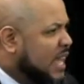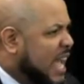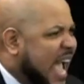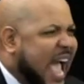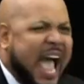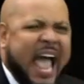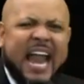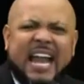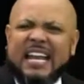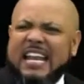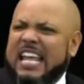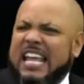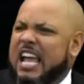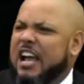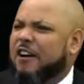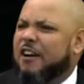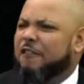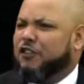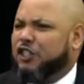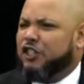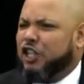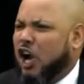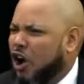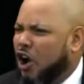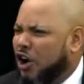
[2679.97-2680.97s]
And
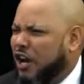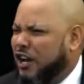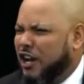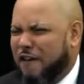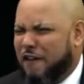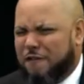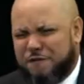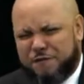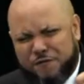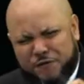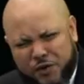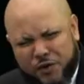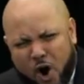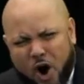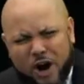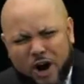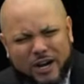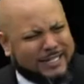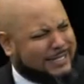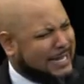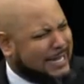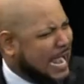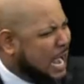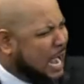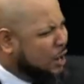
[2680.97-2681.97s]
if turning a
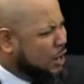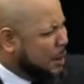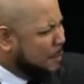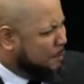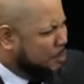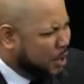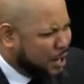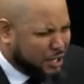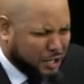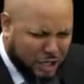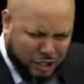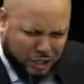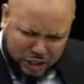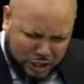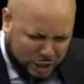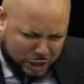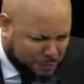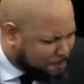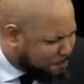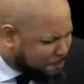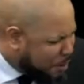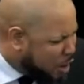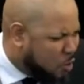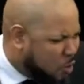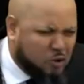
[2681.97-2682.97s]
fork down and putting a
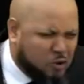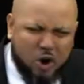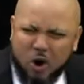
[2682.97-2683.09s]
spoon